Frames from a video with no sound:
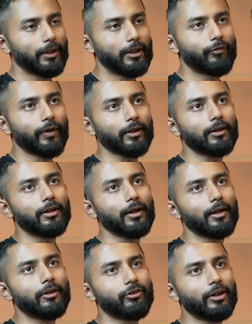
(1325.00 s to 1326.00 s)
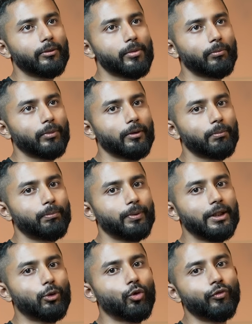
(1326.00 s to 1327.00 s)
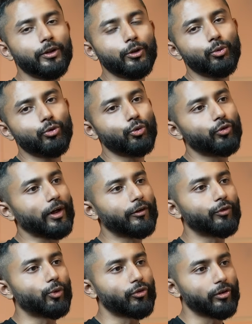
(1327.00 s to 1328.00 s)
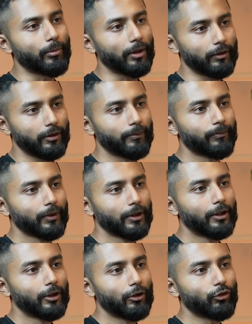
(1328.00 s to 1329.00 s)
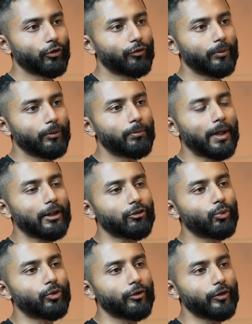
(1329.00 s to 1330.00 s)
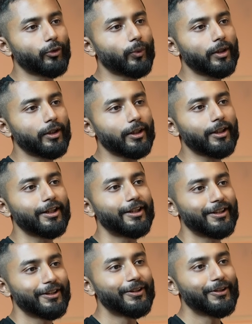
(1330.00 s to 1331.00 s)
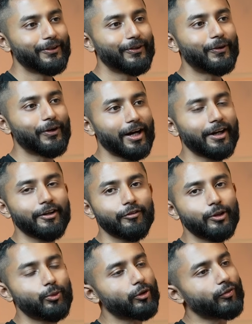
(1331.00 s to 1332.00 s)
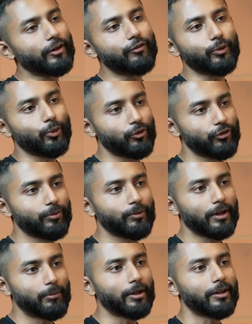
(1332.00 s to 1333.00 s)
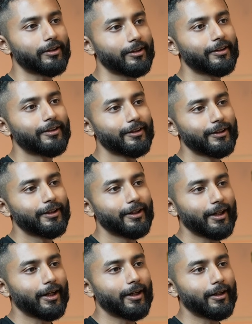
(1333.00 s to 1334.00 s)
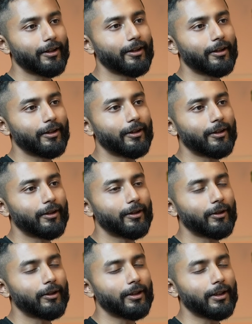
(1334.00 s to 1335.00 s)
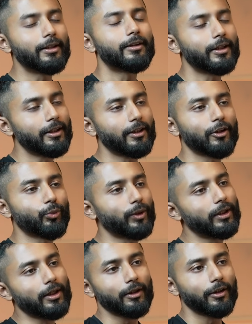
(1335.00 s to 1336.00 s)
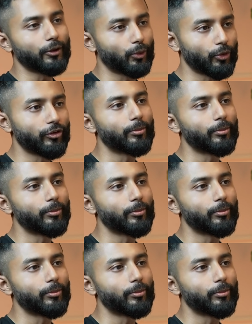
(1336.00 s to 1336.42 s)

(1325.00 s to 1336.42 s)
in fact, I still remember pre-COVID, you used to do 5 crores a month. So March 2020, our revenue was 5 crores a month. And in 3 years, we hit 100 crores a